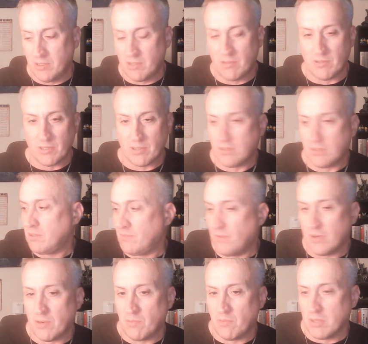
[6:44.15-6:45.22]
you know, it could
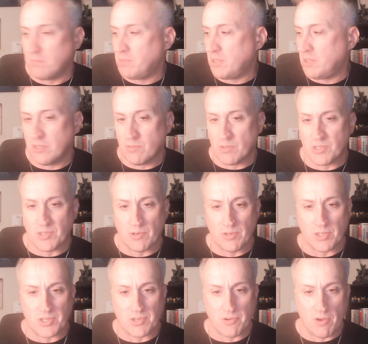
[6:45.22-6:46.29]
very well have been you were so
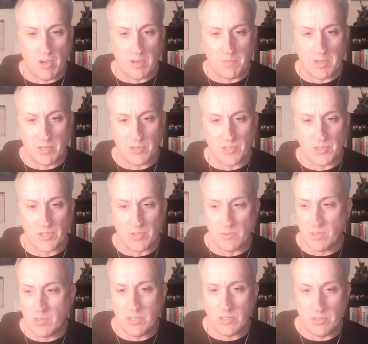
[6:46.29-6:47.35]
distraught about your
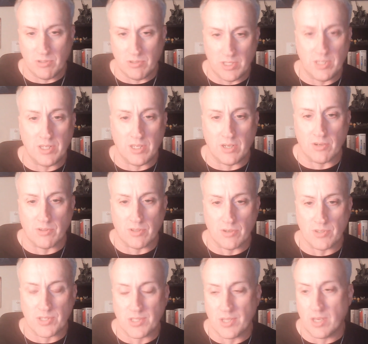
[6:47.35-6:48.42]
situation you didn't hear
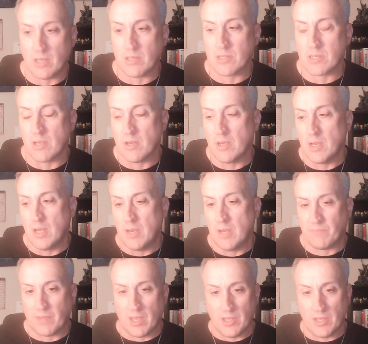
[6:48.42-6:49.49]
those things.
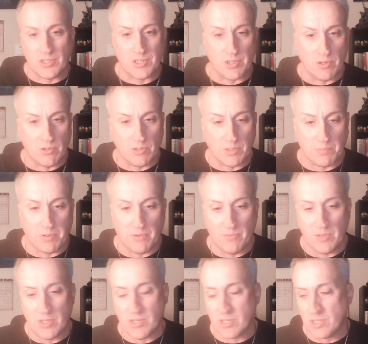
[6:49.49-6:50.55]
And so the
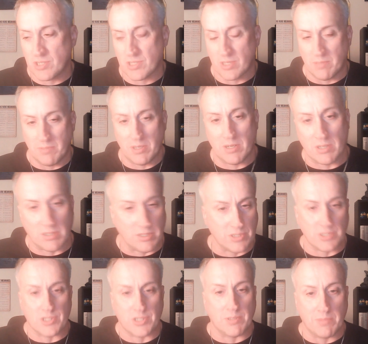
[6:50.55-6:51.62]
provision isn't a miracle, it's
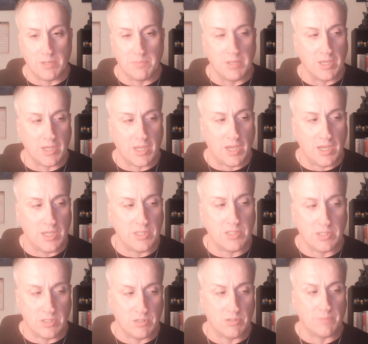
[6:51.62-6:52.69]
just somebody being kind
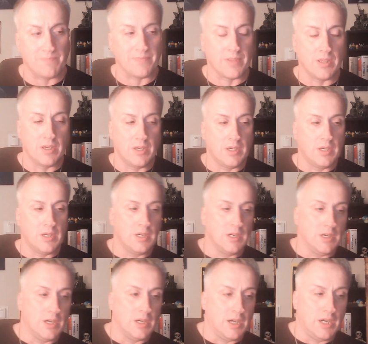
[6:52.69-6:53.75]
to you.
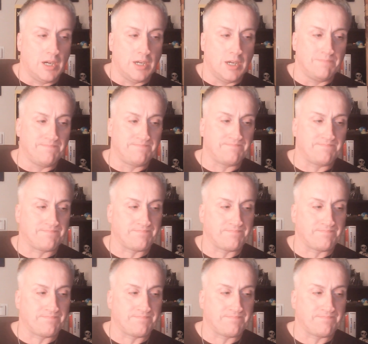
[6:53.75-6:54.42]
Um,